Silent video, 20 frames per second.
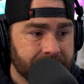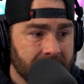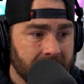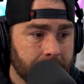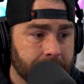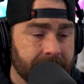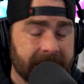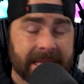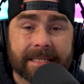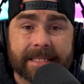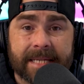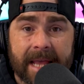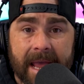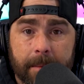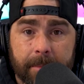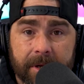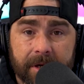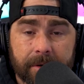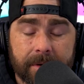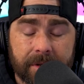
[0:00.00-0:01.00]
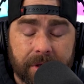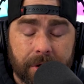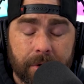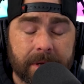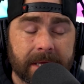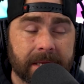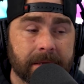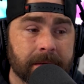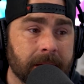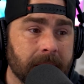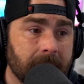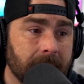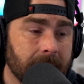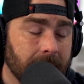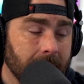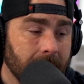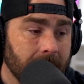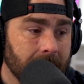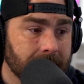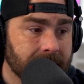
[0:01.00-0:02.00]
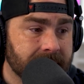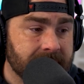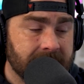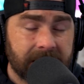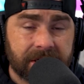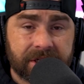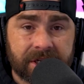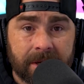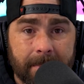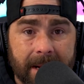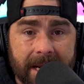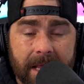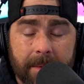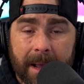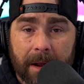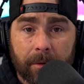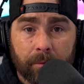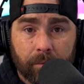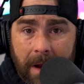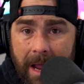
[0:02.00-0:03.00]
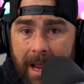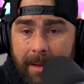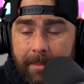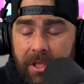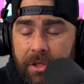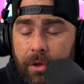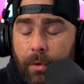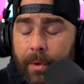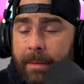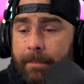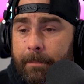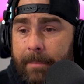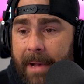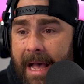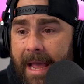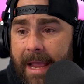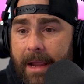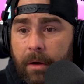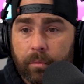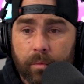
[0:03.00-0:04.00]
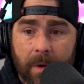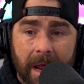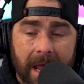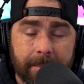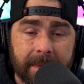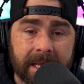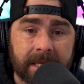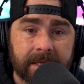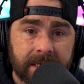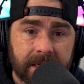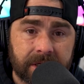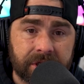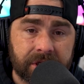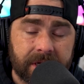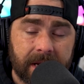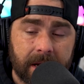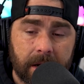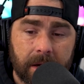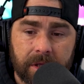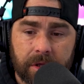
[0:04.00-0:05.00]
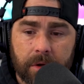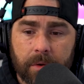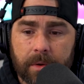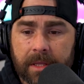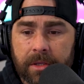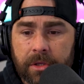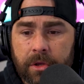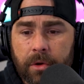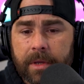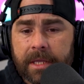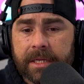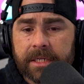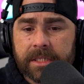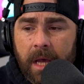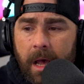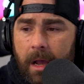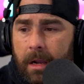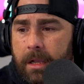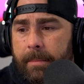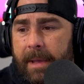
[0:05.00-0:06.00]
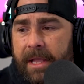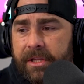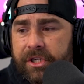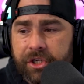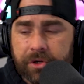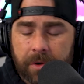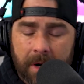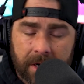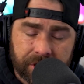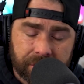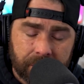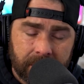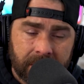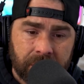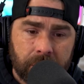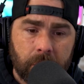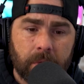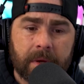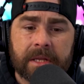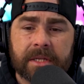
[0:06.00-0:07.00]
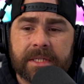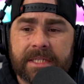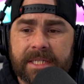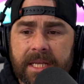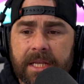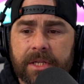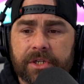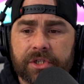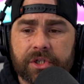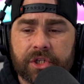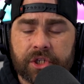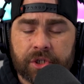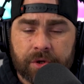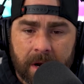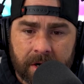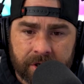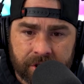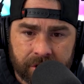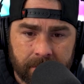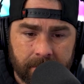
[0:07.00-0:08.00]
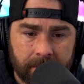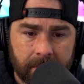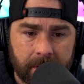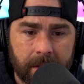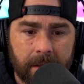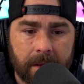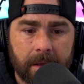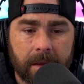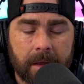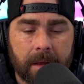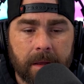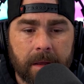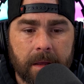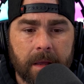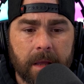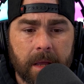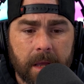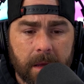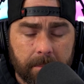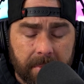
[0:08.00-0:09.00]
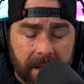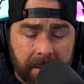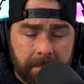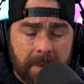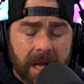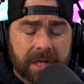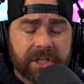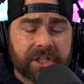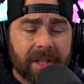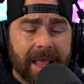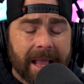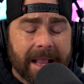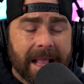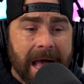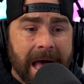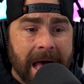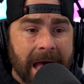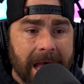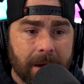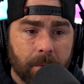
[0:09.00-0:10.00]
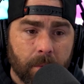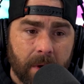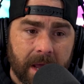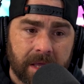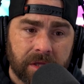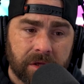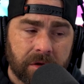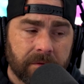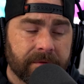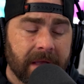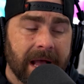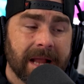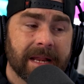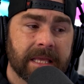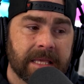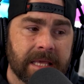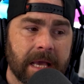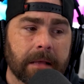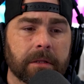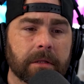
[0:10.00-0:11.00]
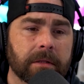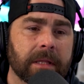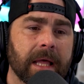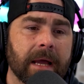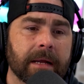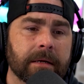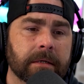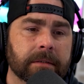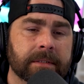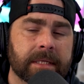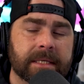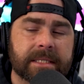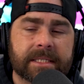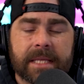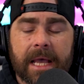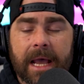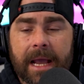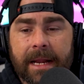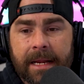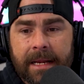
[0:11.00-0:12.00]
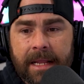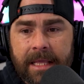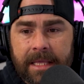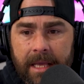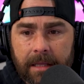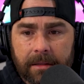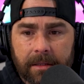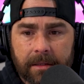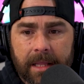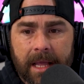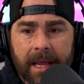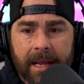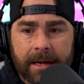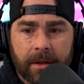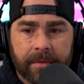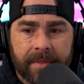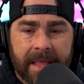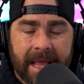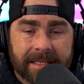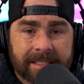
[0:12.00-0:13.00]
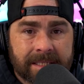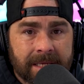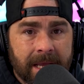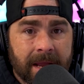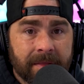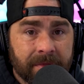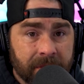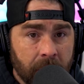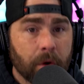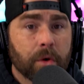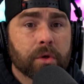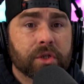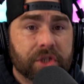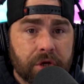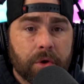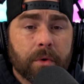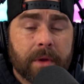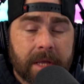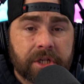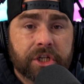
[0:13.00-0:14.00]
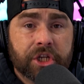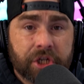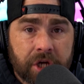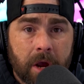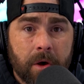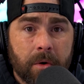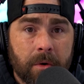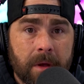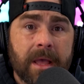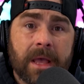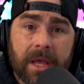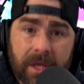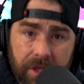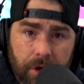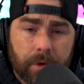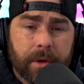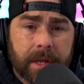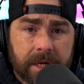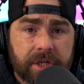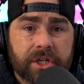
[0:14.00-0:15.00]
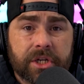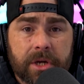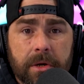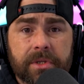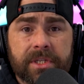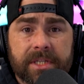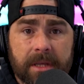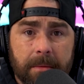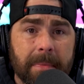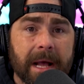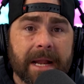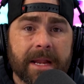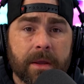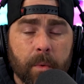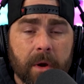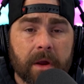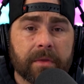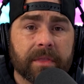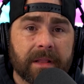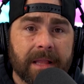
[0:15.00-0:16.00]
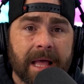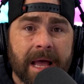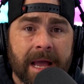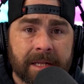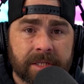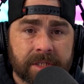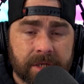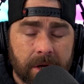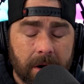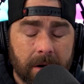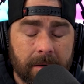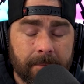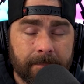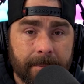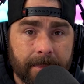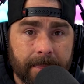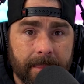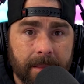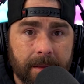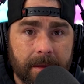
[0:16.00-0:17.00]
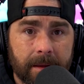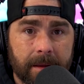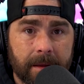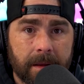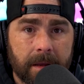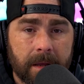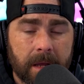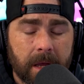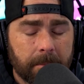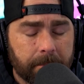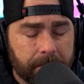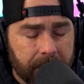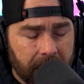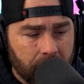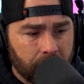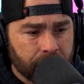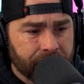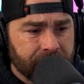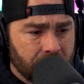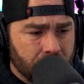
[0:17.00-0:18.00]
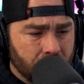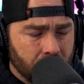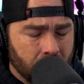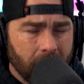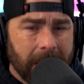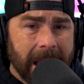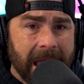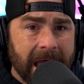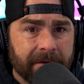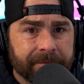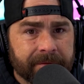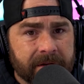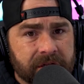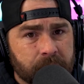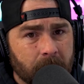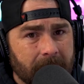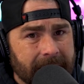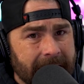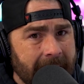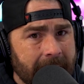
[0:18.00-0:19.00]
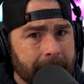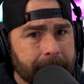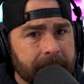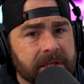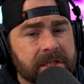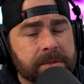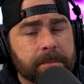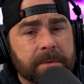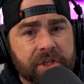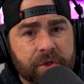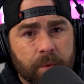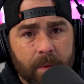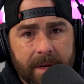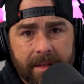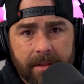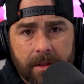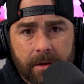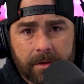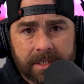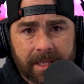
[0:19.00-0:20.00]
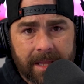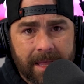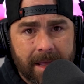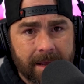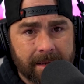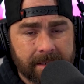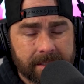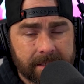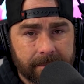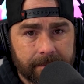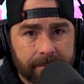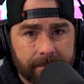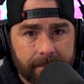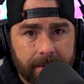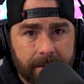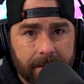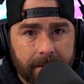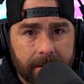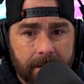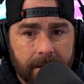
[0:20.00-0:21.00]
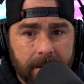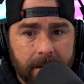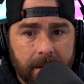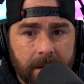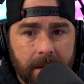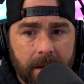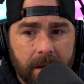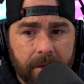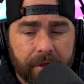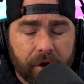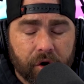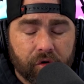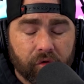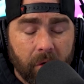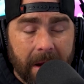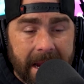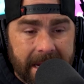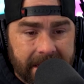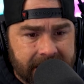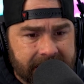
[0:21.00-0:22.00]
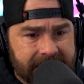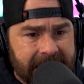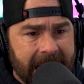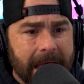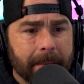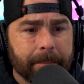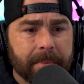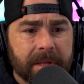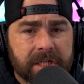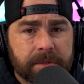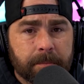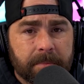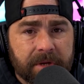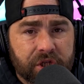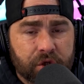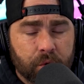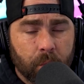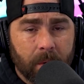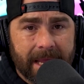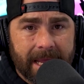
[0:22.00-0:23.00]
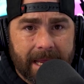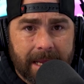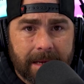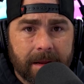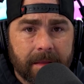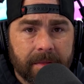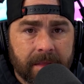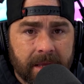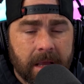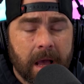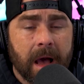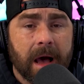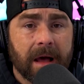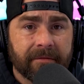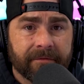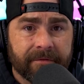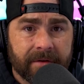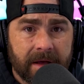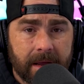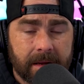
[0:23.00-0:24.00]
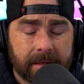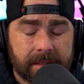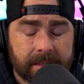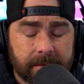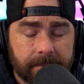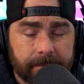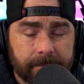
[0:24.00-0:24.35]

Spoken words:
pentameter. You can teach somebody about rhyming. You can buy a rhyming dictionary. You can talk about structure, and you can teach structure. But much like a highway, you've got a yellow line on this side and a yellow line on that side. Those you can show. You can show somebody where the lines are. But the craft is what happens between those lines. The greatness happens between the confines.